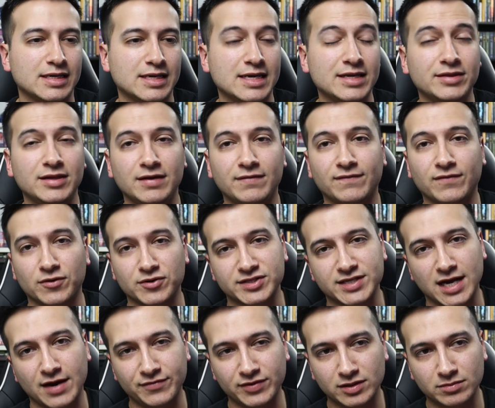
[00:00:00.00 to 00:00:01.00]
in the first
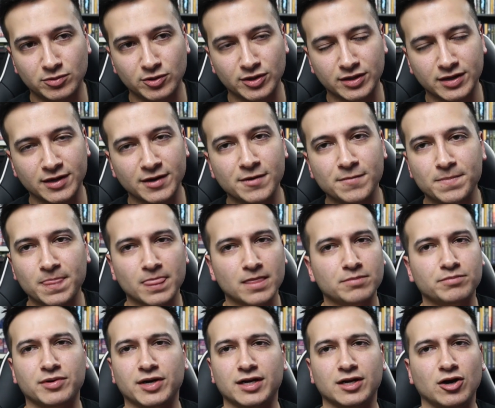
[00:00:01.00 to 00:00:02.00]
half of the book.
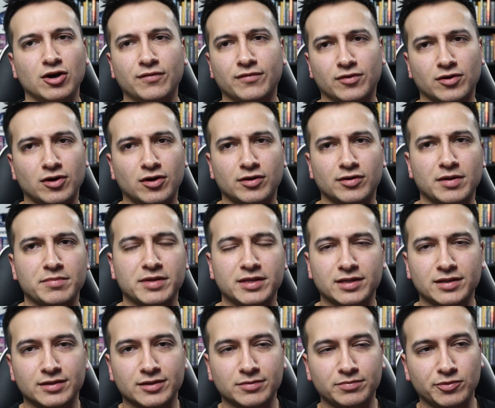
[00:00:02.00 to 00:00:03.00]
But overall, I
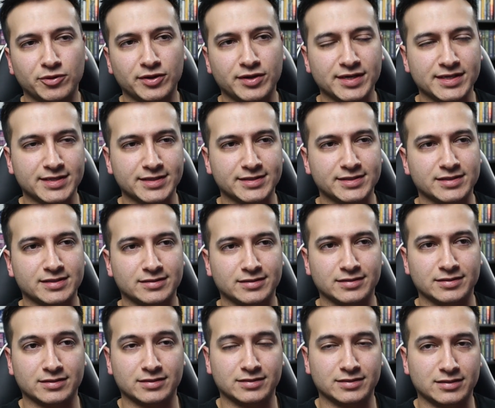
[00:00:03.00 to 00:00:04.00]
mean, the book is
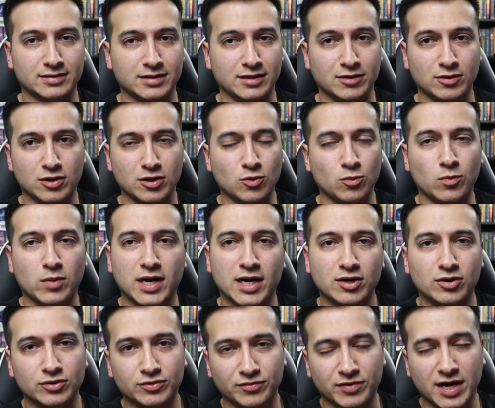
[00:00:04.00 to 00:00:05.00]
a
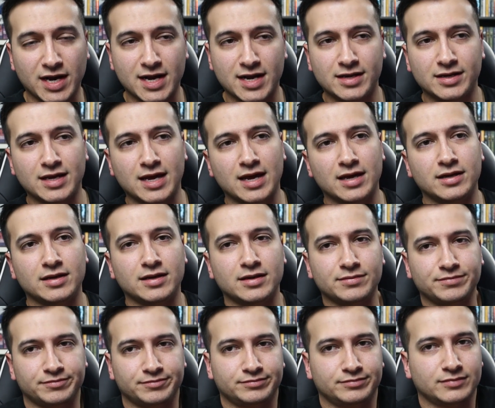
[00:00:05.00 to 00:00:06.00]
wild ride,
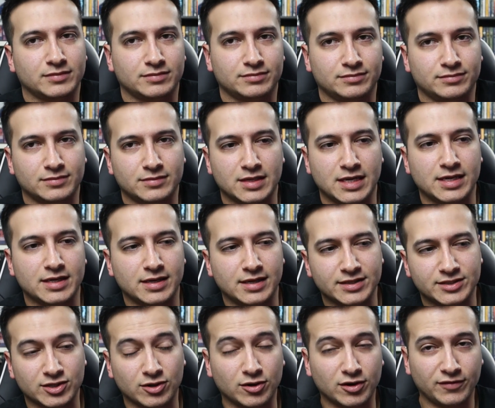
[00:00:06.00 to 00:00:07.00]
and
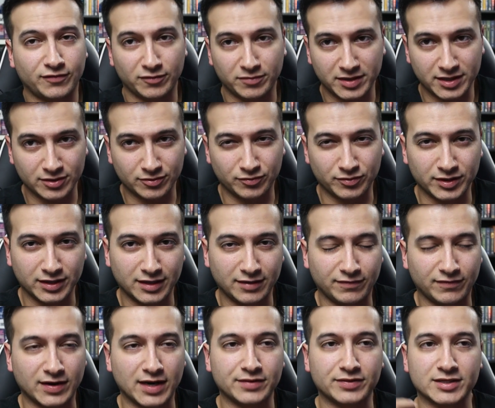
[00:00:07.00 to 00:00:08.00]
it's hard for me to really
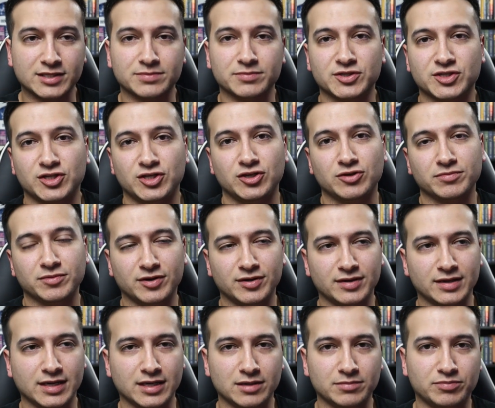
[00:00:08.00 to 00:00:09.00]
find this much humor
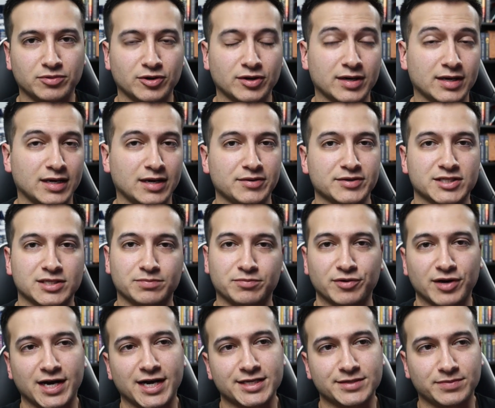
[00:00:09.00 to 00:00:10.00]
in a book, and I was
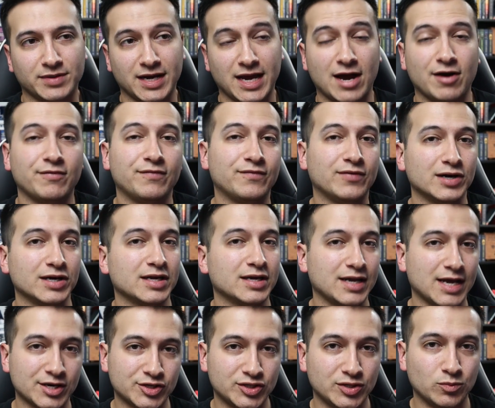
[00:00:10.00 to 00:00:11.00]
surprised by how funny
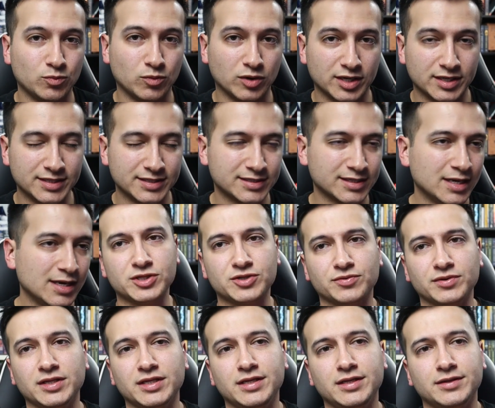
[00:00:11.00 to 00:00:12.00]
it actually was, which
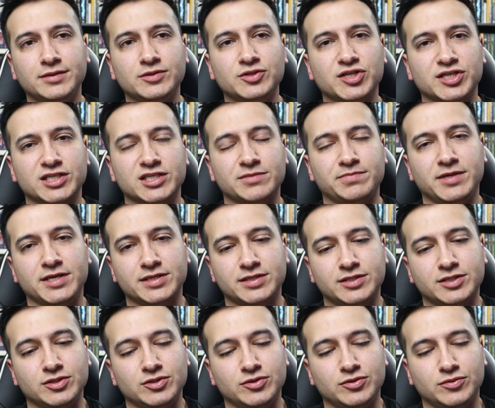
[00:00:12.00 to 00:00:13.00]
really just speaks
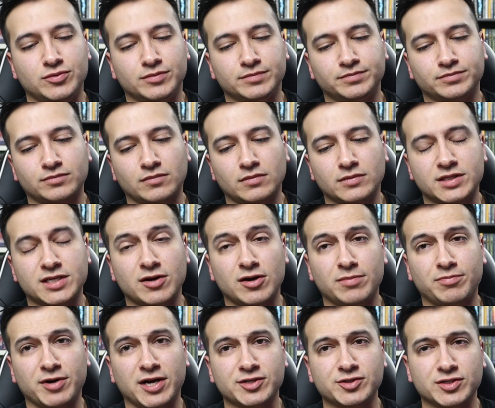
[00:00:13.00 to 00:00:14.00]
to Terry
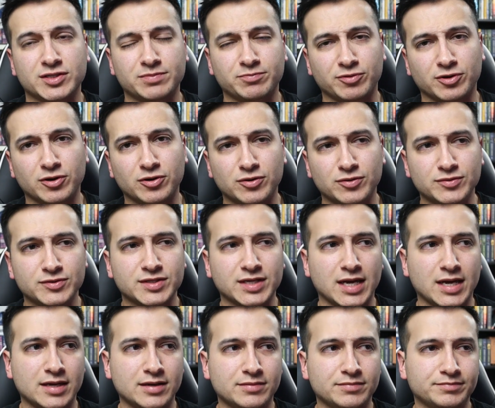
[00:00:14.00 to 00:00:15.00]
Pratchett's prose
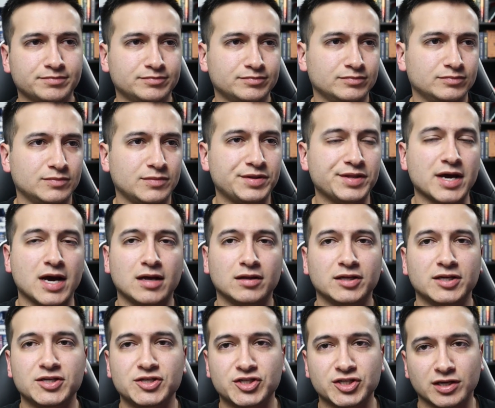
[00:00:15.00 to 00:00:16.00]
and
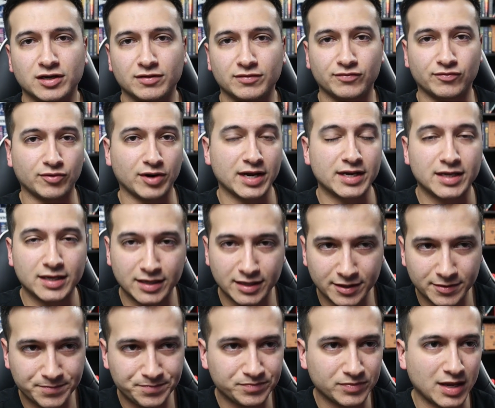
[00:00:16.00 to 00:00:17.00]
knowledge of
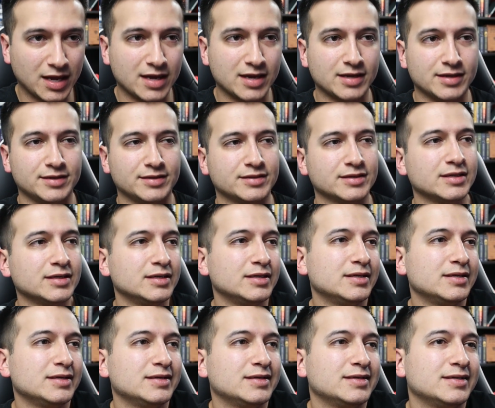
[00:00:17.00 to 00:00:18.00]
writing and
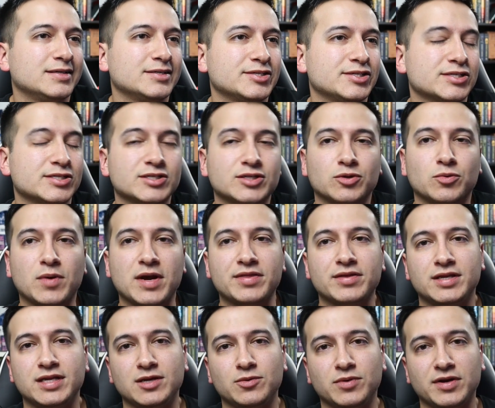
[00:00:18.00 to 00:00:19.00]
just the way
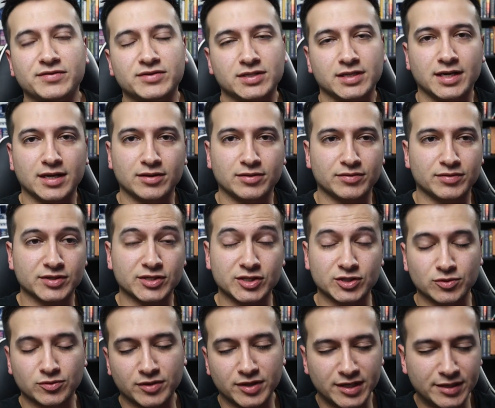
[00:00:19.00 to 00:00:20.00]
that he weaves together this
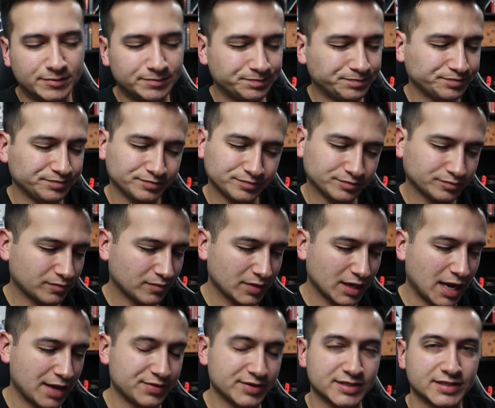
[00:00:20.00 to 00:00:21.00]
story
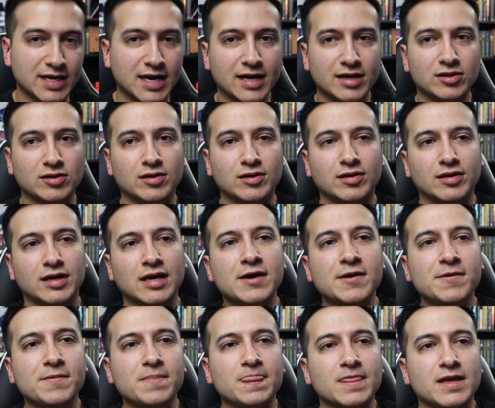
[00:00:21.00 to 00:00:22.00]
and this dialogue.
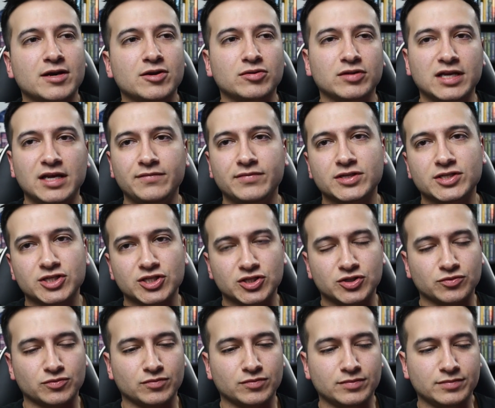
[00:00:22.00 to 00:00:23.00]
And he'll even
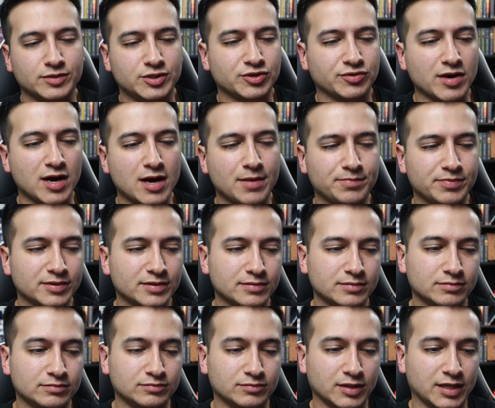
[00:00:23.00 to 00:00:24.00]
just drop
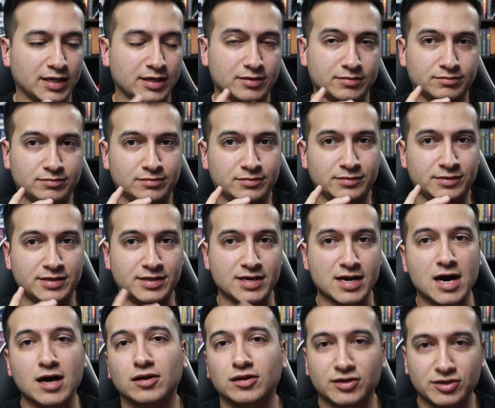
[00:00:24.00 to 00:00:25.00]
like
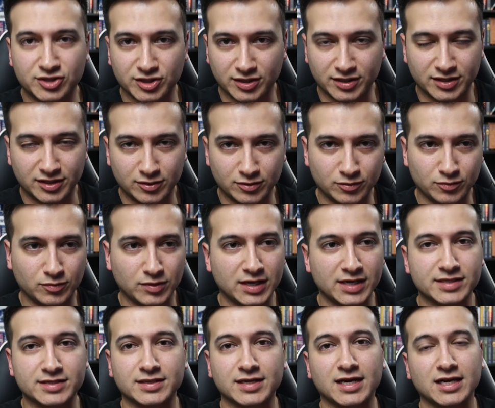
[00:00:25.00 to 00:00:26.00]
knowledge on you when
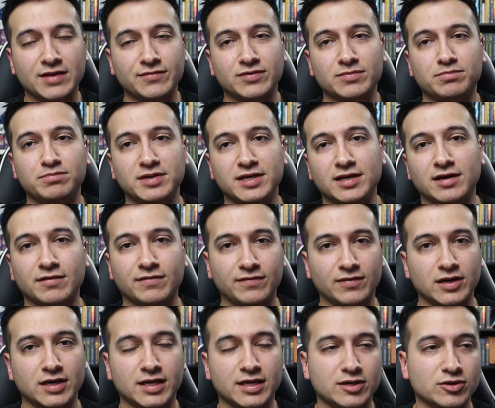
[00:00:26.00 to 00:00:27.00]
it's not even being
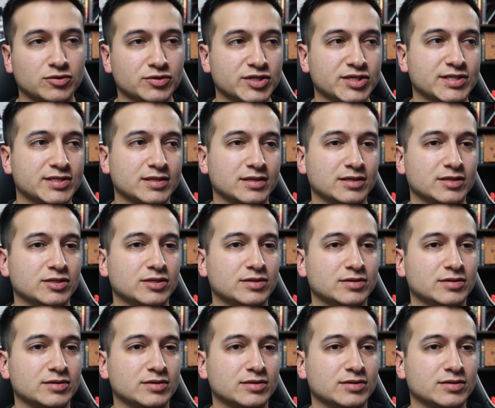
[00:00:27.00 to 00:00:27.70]
funny. He'll just